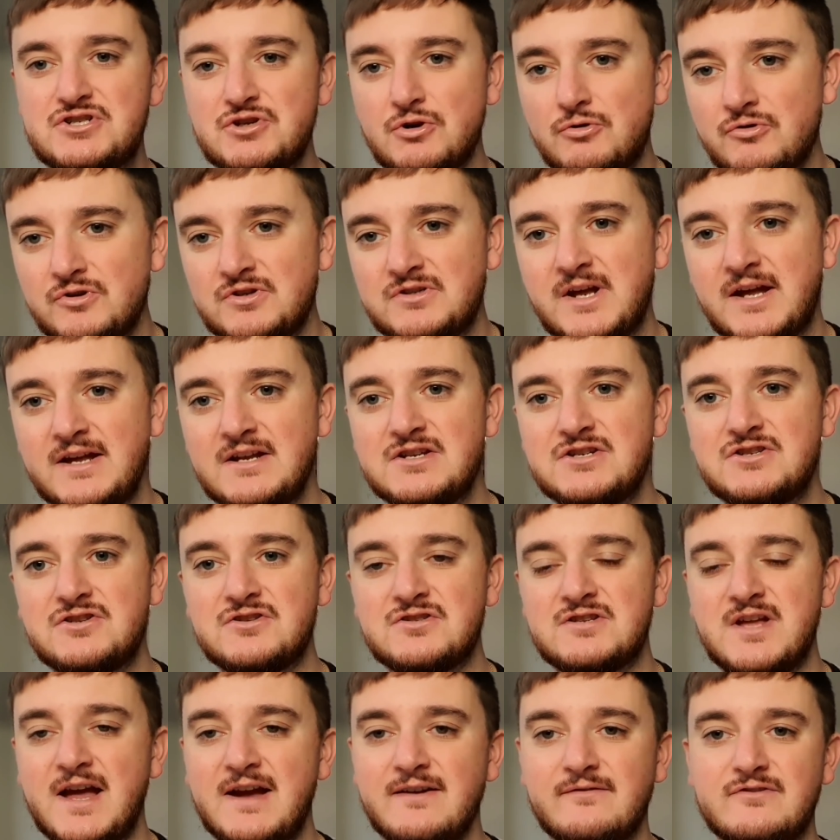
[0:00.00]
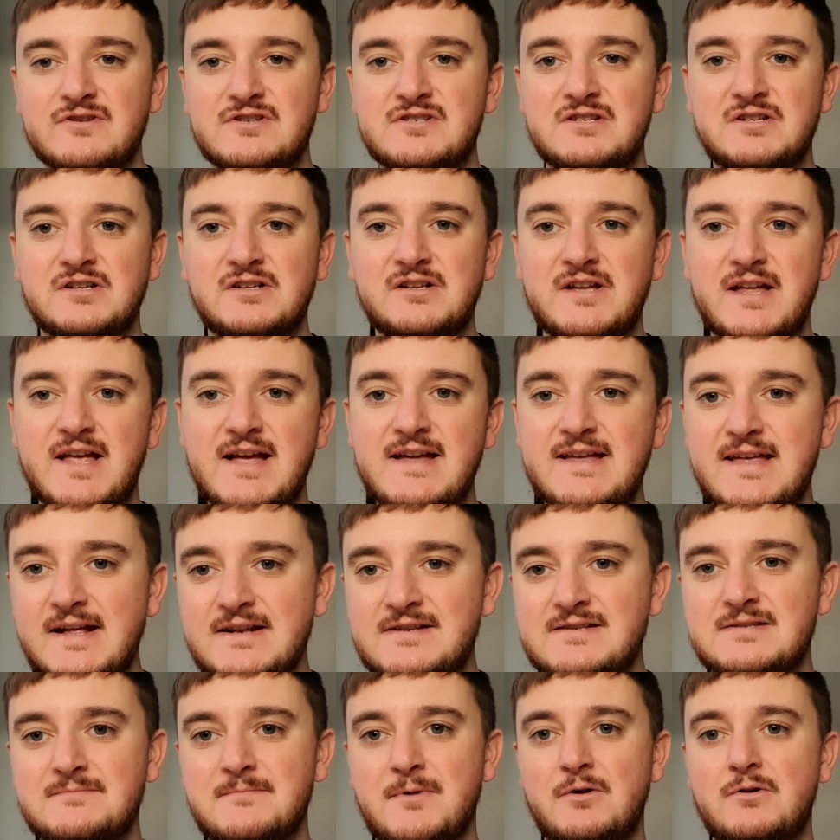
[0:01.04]
Sean Dyche does it every single year,
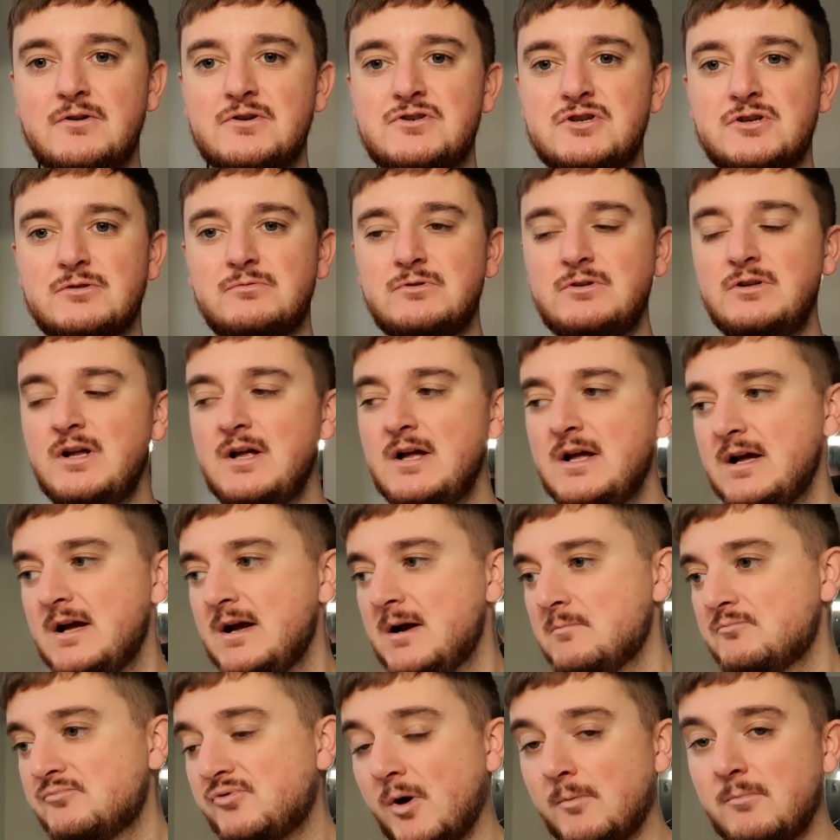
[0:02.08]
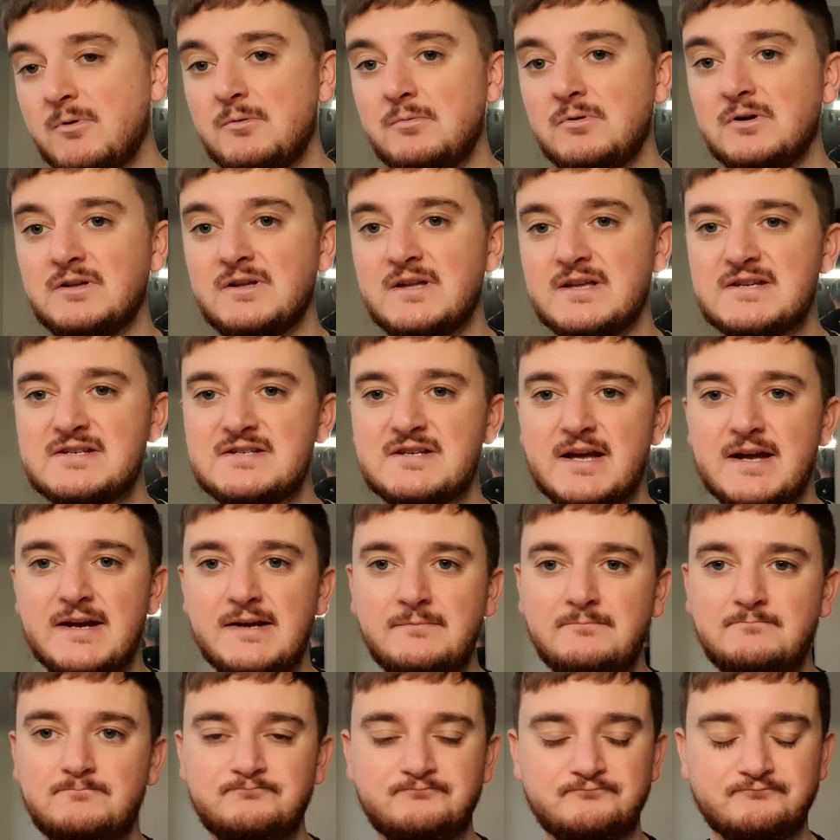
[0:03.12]
gets them out of trouble. Probably will this
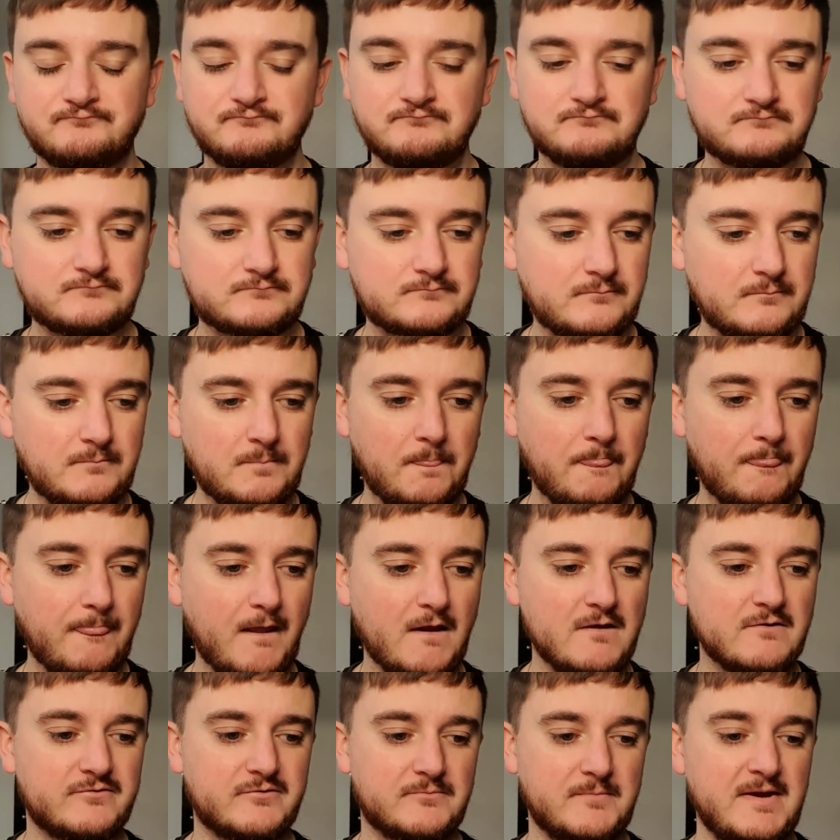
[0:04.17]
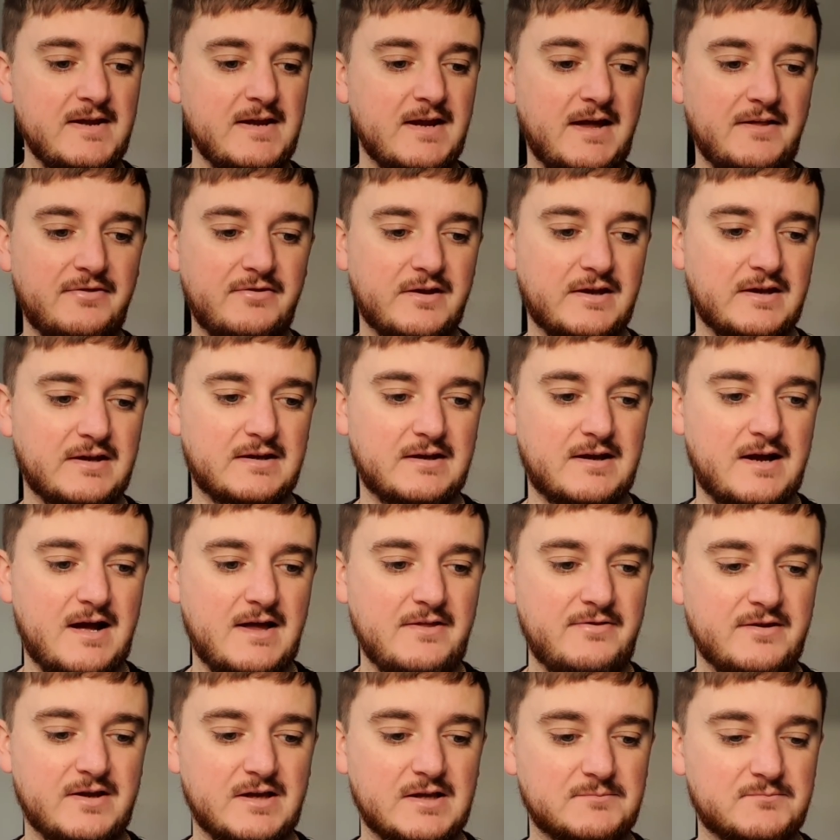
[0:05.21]
year. For me, I think
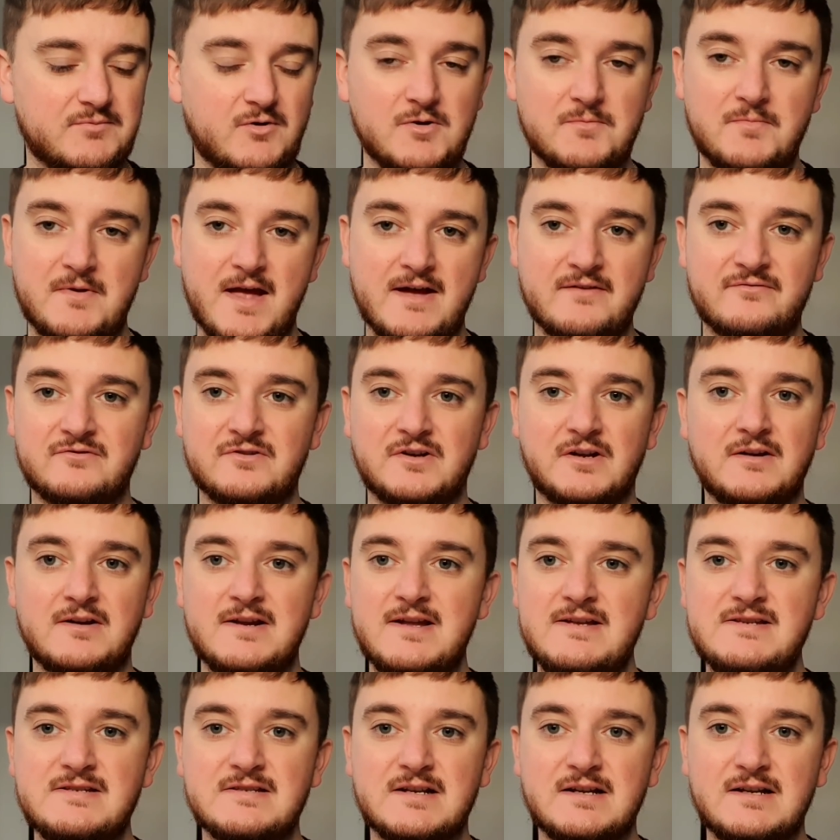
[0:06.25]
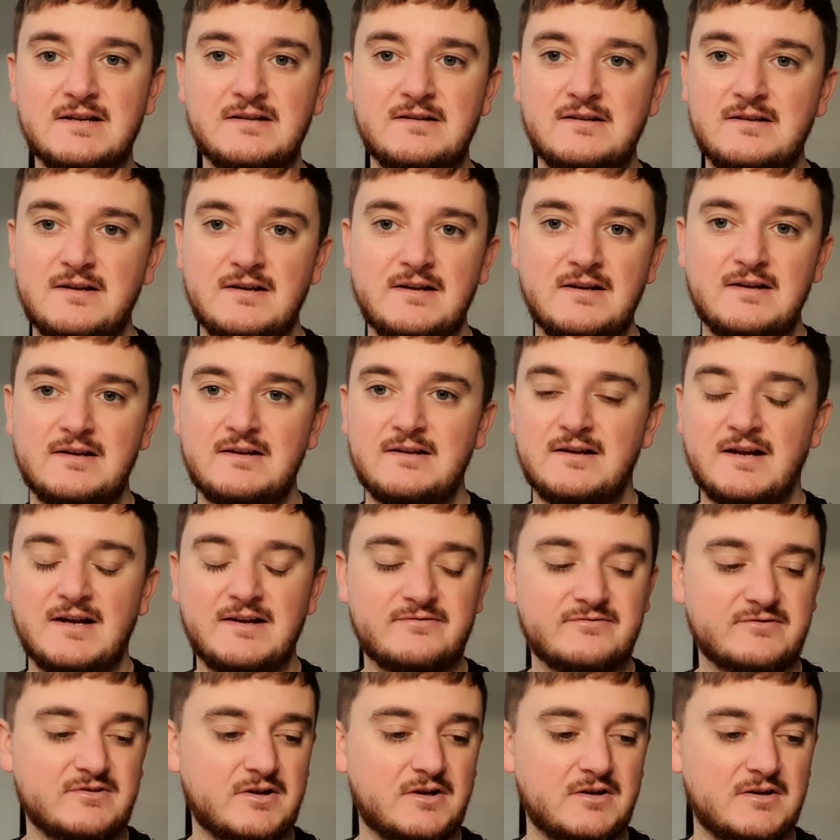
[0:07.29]
it'll probably be Everton or Leeds, you know.
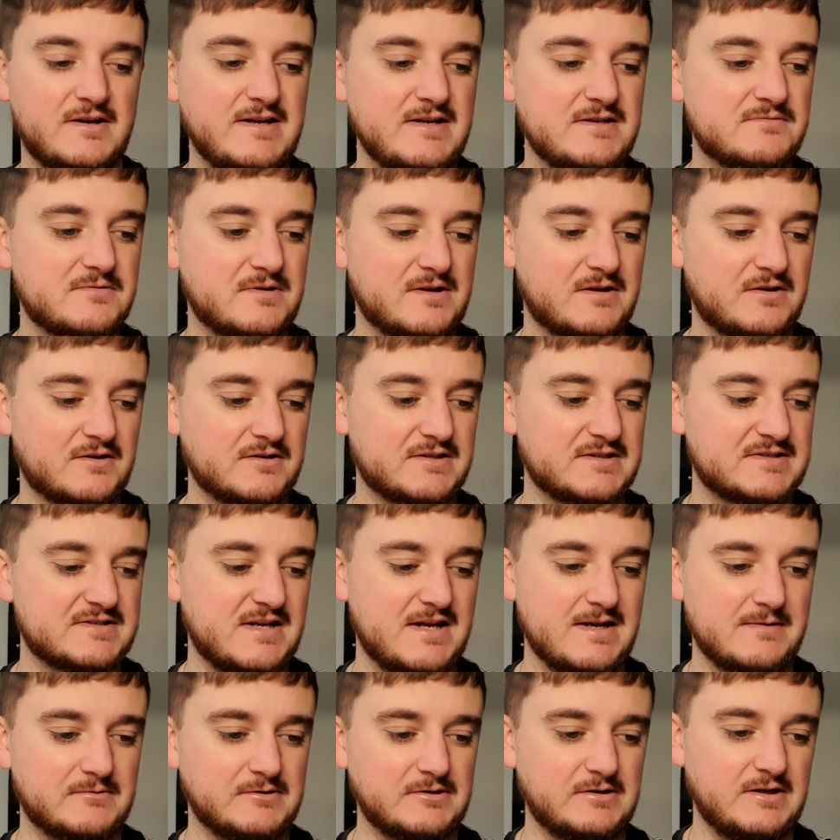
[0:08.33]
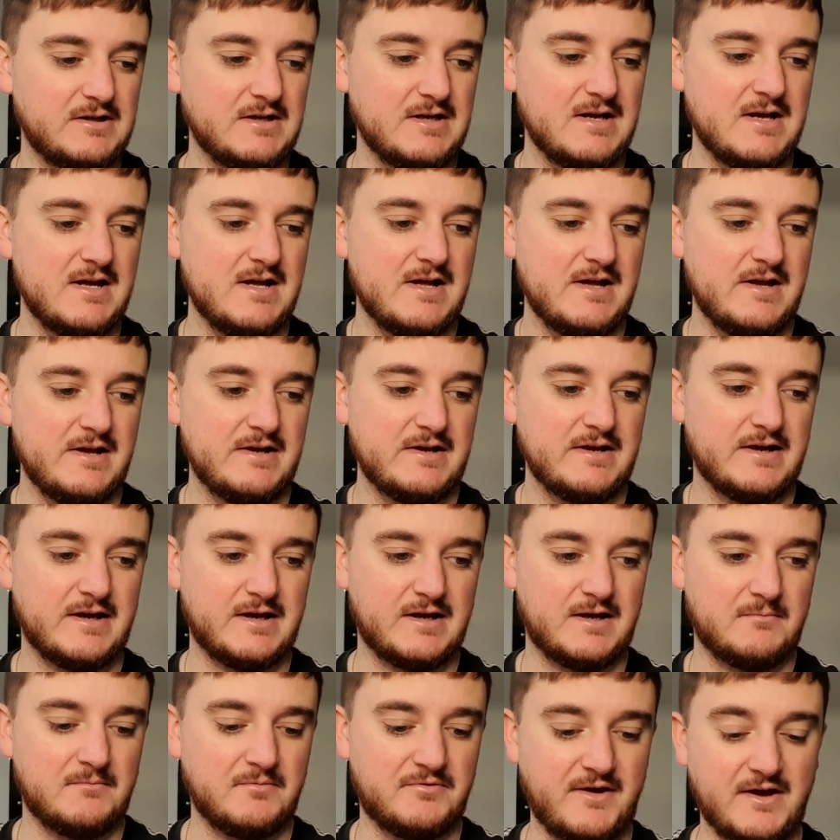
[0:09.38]
Everton or Leeds when you look at the table.
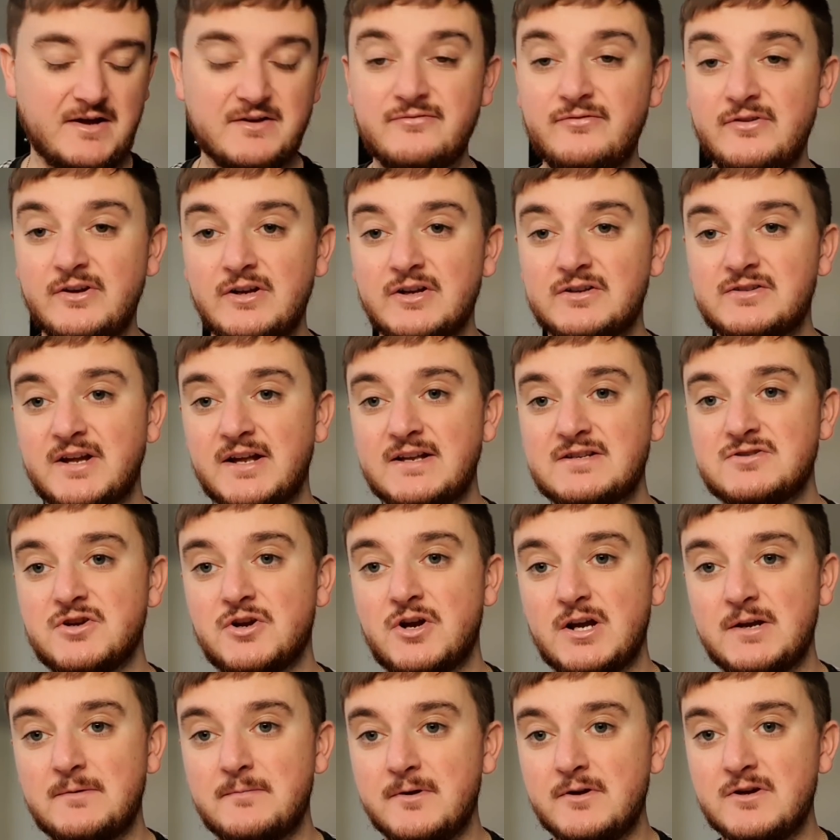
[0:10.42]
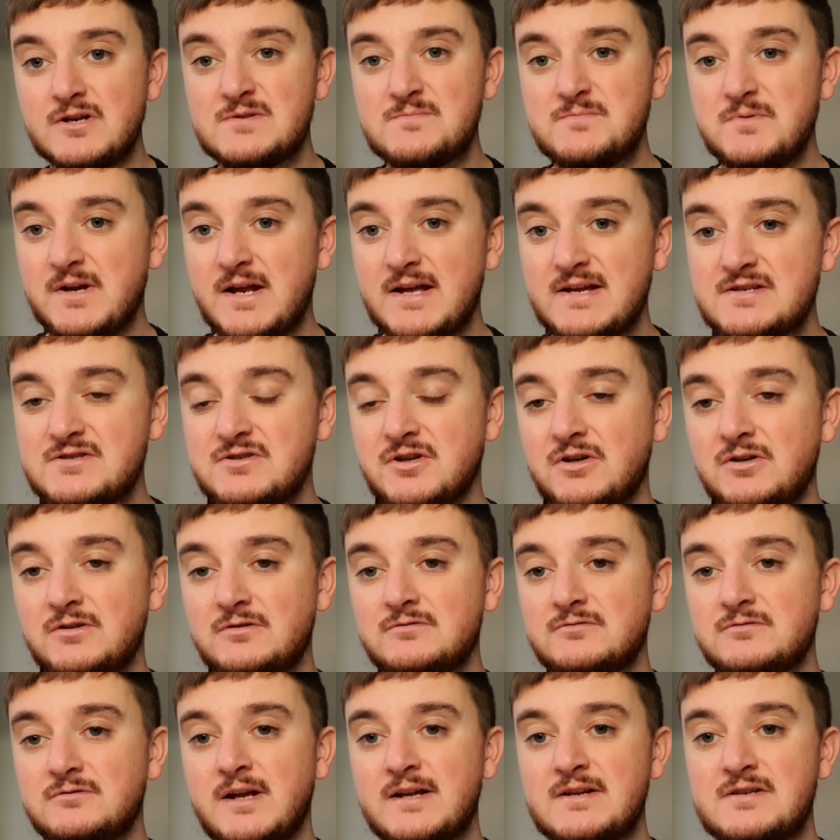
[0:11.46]
Thankfully it looks like it's not going to be us, but let's
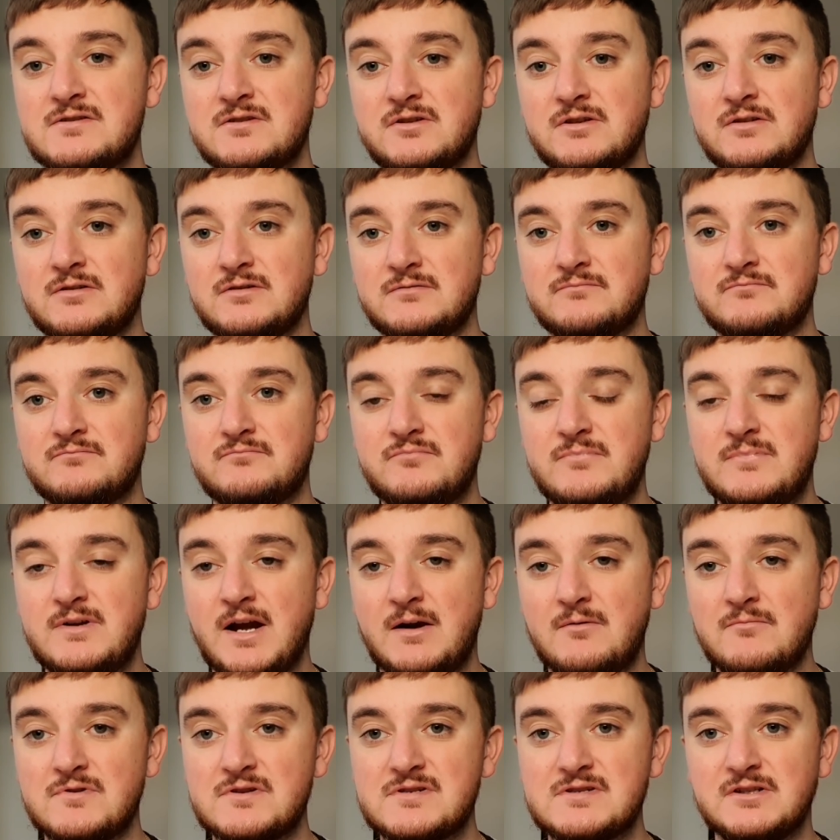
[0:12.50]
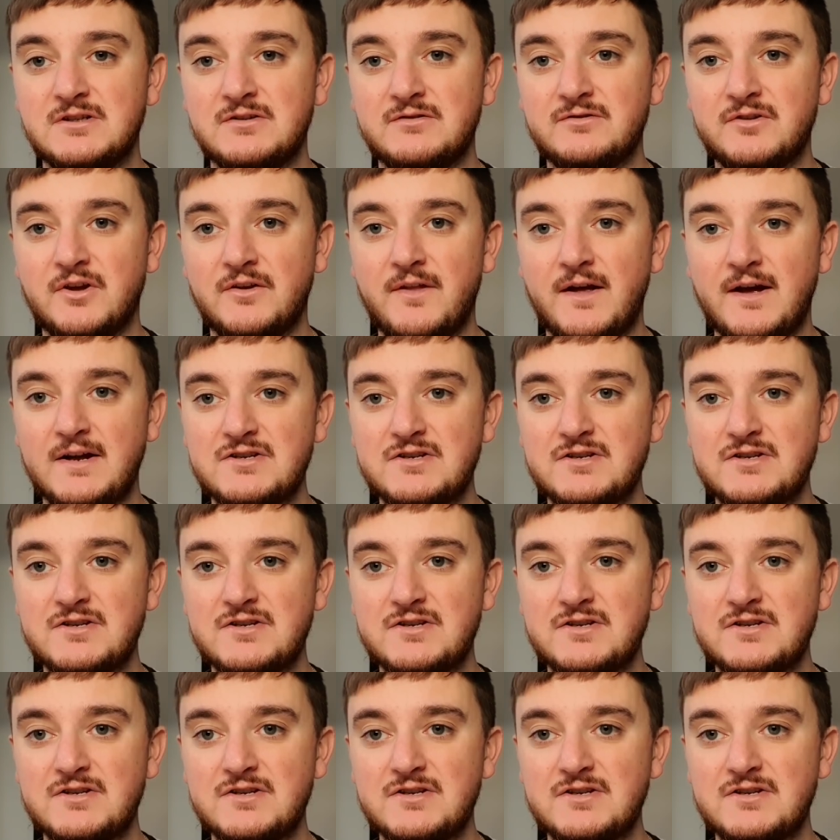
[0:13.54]
not count ourselves on